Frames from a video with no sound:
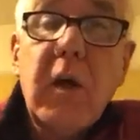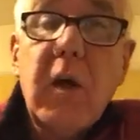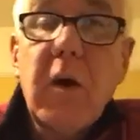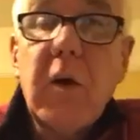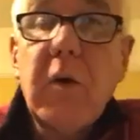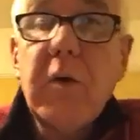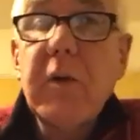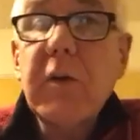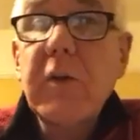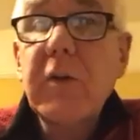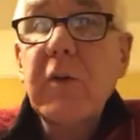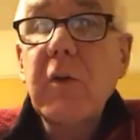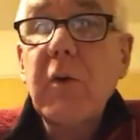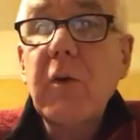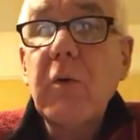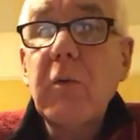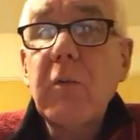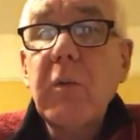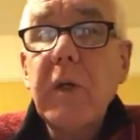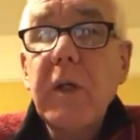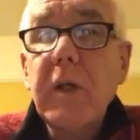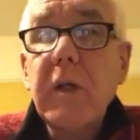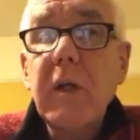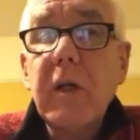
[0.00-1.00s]
Who'd have thought
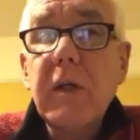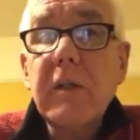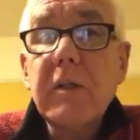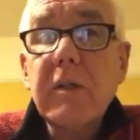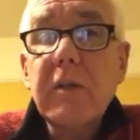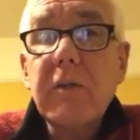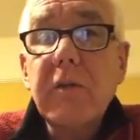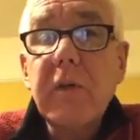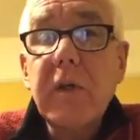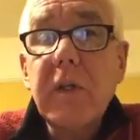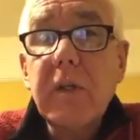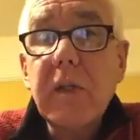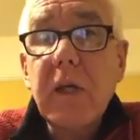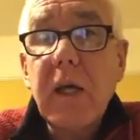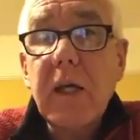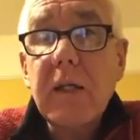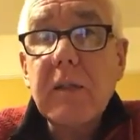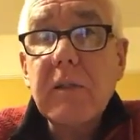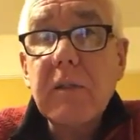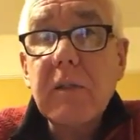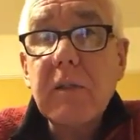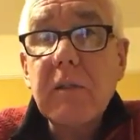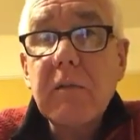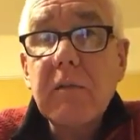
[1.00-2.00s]
we'd have got to
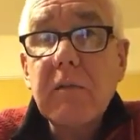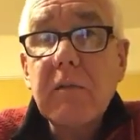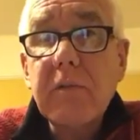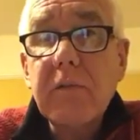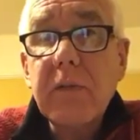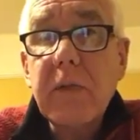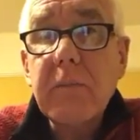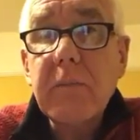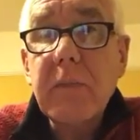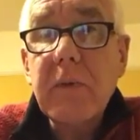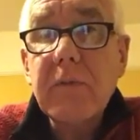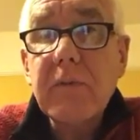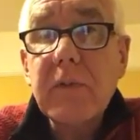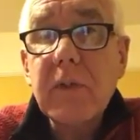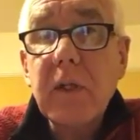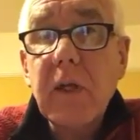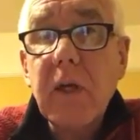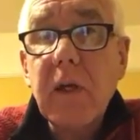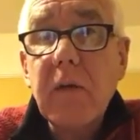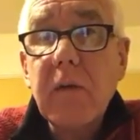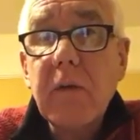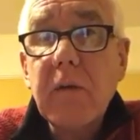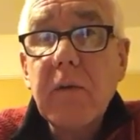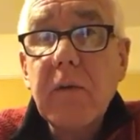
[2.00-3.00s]
3,000 3 months
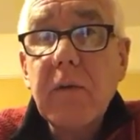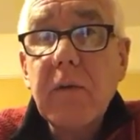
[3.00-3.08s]
ago?